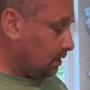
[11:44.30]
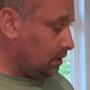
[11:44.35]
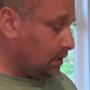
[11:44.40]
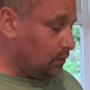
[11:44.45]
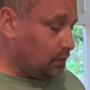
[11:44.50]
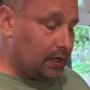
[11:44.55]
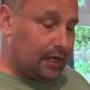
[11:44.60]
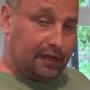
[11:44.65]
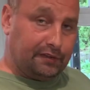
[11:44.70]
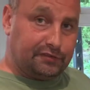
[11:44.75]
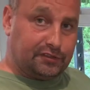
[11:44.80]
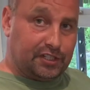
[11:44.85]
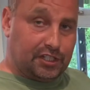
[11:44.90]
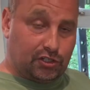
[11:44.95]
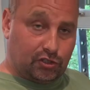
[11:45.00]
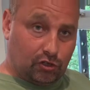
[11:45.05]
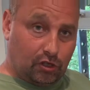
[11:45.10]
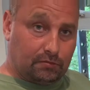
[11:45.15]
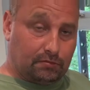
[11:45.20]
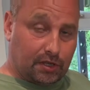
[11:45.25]
We have
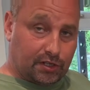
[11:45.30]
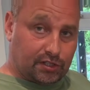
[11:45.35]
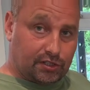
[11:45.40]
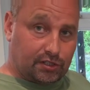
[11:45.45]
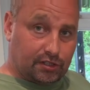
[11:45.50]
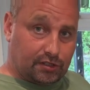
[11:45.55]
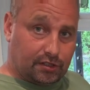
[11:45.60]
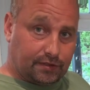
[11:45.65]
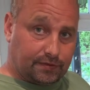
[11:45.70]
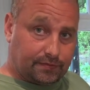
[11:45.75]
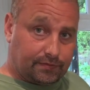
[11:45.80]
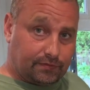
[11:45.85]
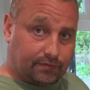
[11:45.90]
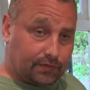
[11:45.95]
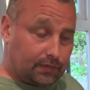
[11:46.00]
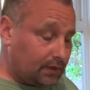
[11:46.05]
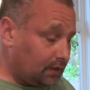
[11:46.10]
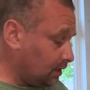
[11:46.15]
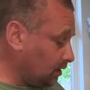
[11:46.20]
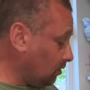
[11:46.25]
Dijon mustard,
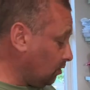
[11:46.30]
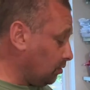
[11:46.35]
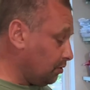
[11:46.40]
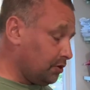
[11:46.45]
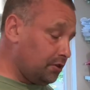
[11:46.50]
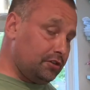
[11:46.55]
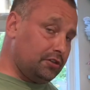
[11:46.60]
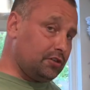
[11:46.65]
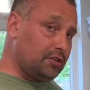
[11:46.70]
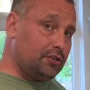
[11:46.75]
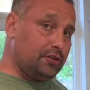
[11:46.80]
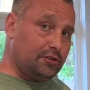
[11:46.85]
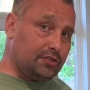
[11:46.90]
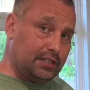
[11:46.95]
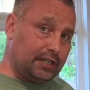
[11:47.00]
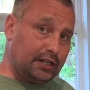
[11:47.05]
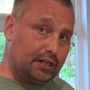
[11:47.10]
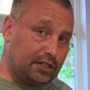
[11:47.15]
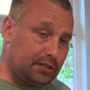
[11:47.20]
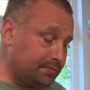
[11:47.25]
although you could use
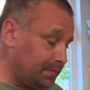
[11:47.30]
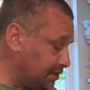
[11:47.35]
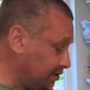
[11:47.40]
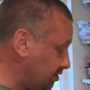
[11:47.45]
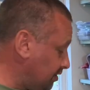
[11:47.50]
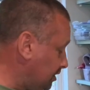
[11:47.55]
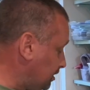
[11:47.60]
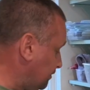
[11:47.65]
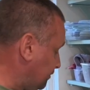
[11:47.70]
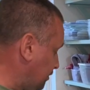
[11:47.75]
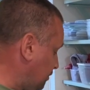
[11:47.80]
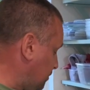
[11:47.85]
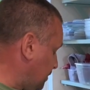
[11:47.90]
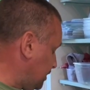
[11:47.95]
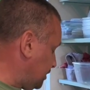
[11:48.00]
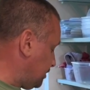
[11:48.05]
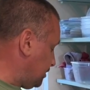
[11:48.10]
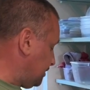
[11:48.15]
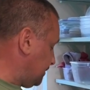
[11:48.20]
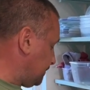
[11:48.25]
English mustard if you wished.